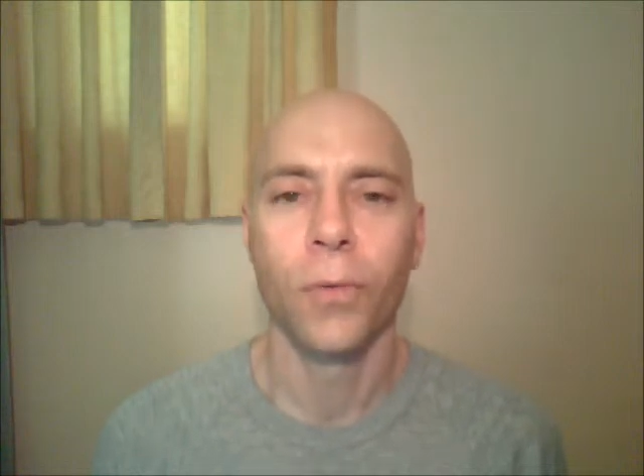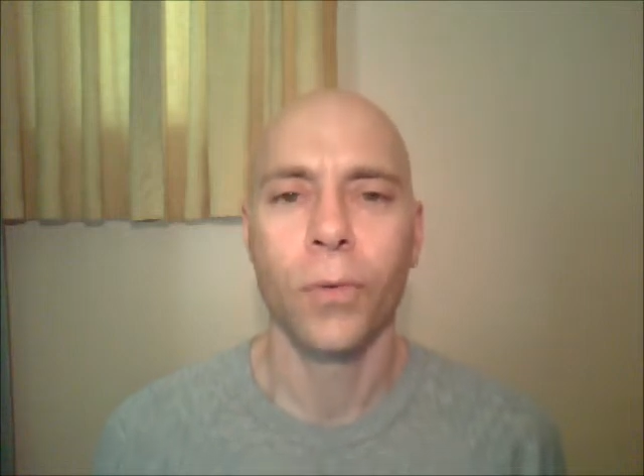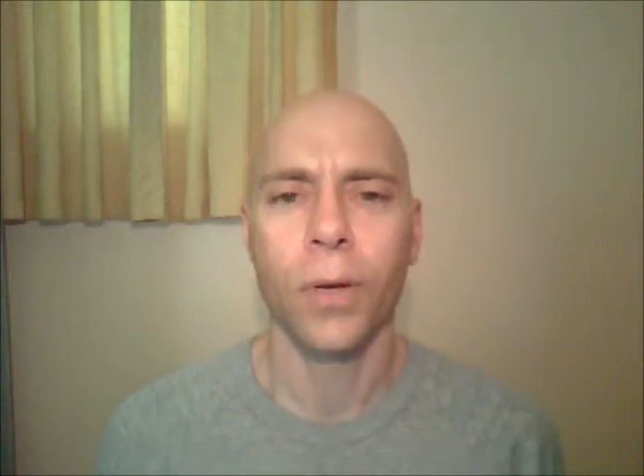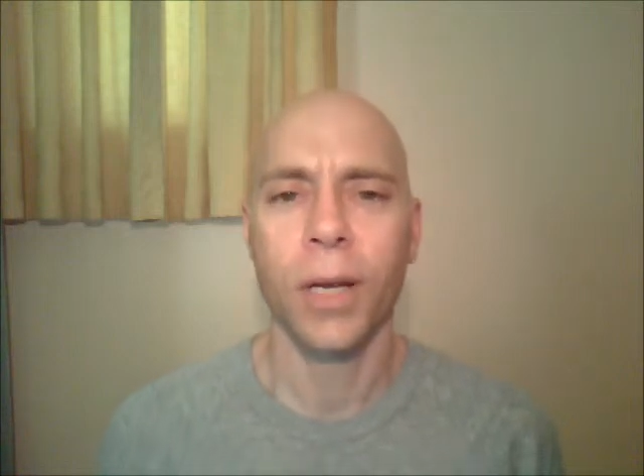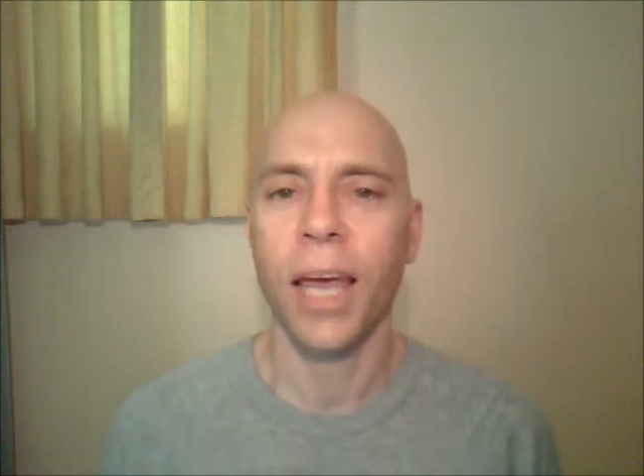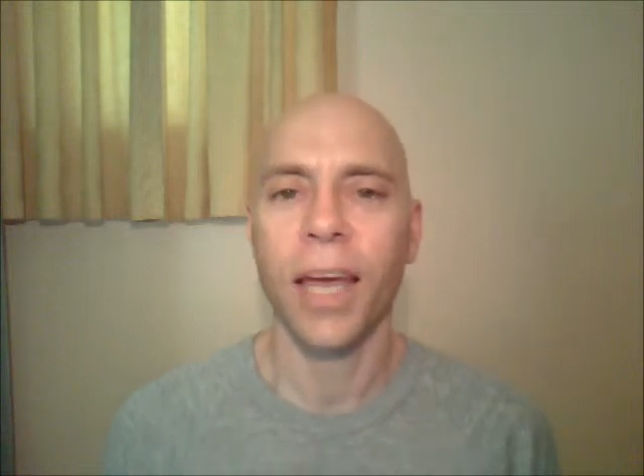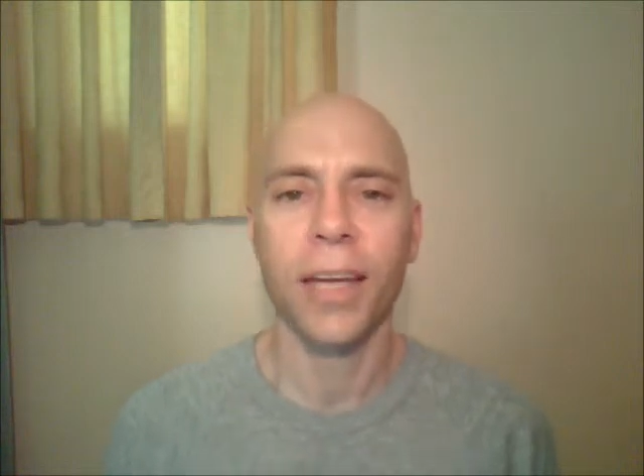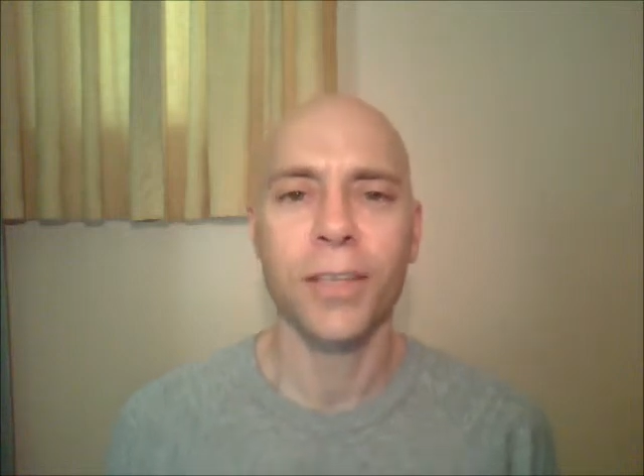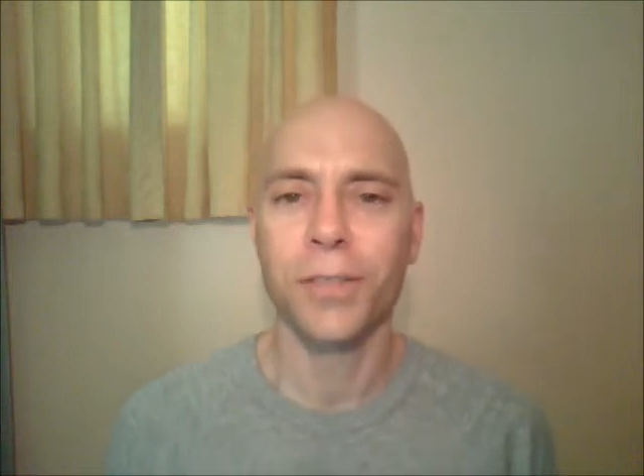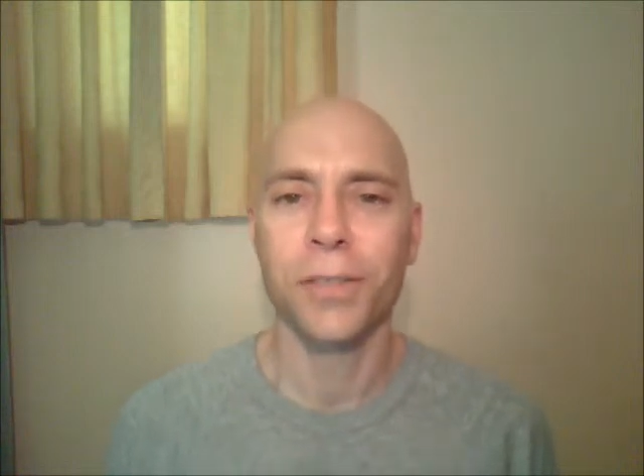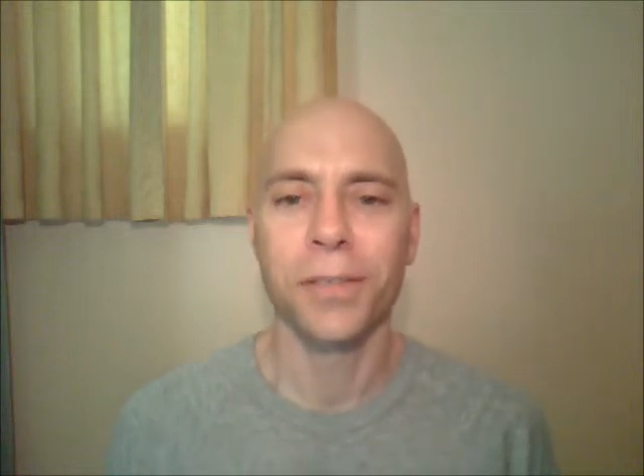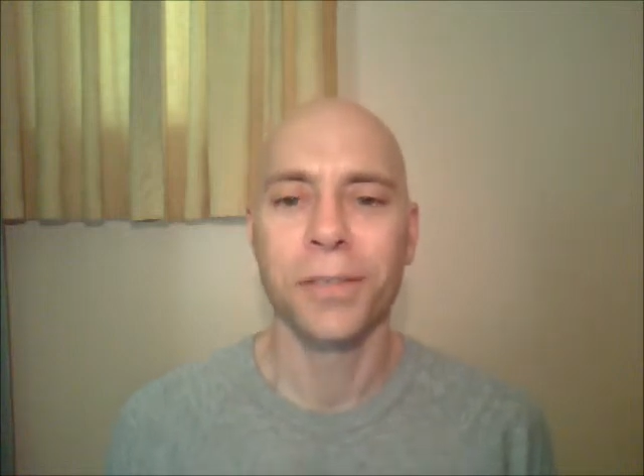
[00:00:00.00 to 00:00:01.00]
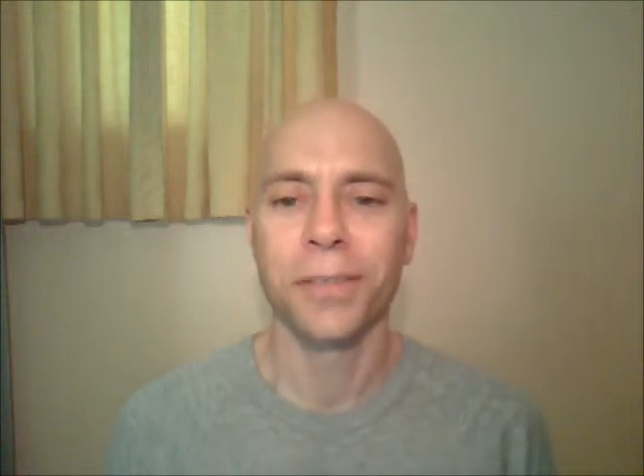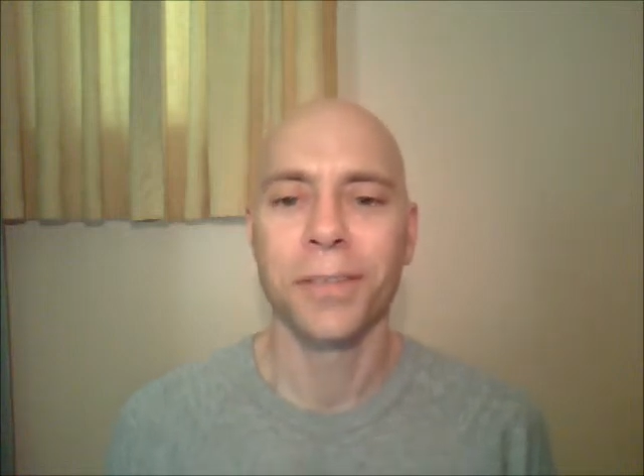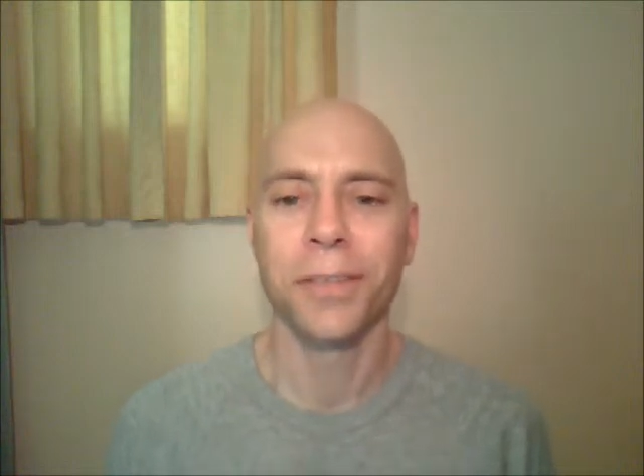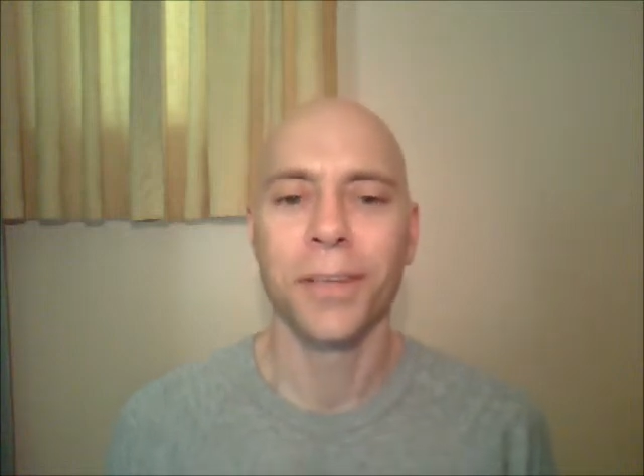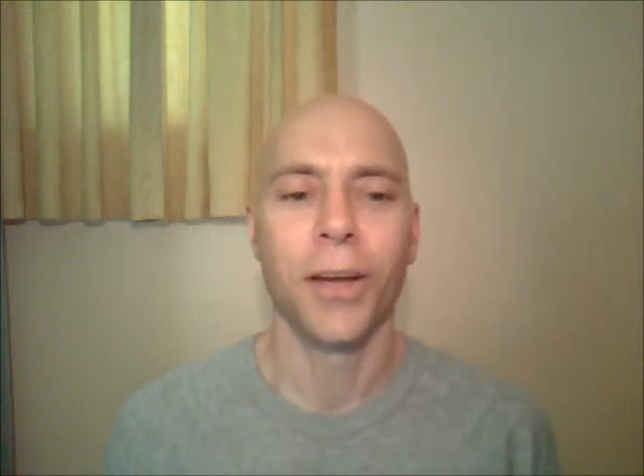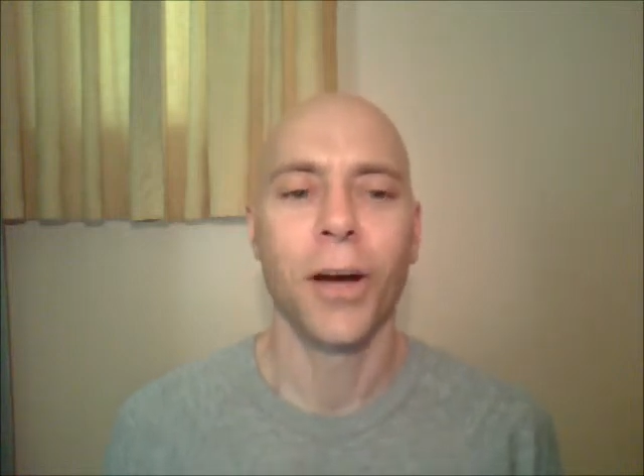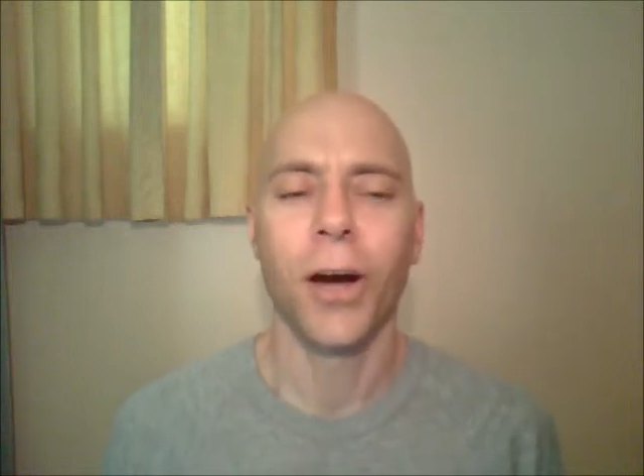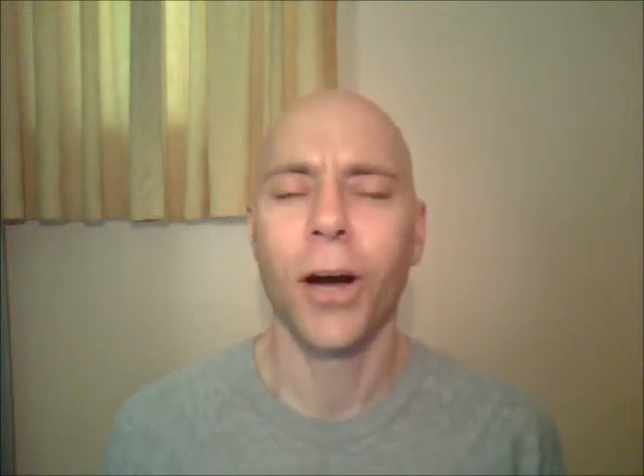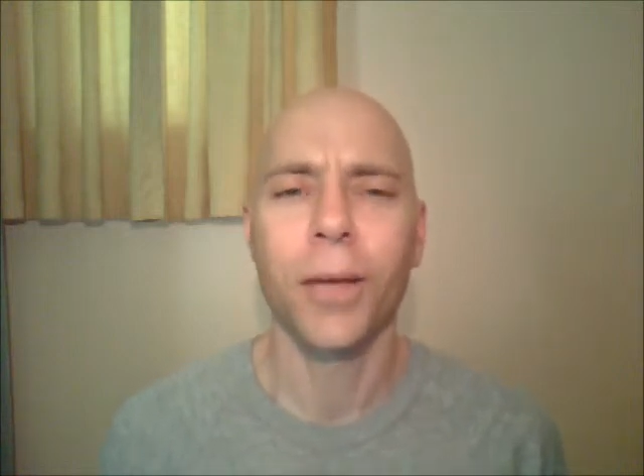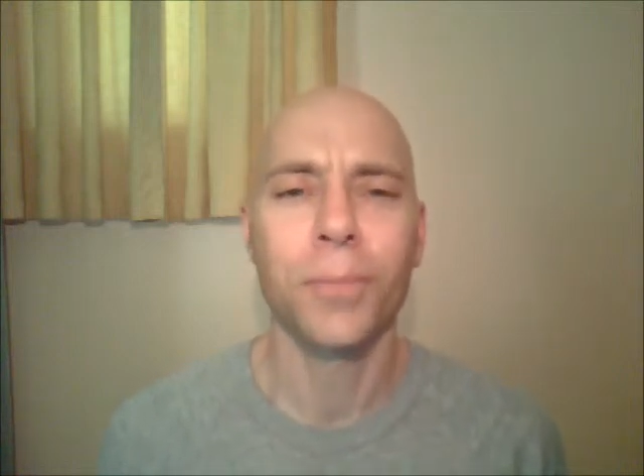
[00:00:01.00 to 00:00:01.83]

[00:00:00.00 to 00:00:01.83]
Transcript: Relax, I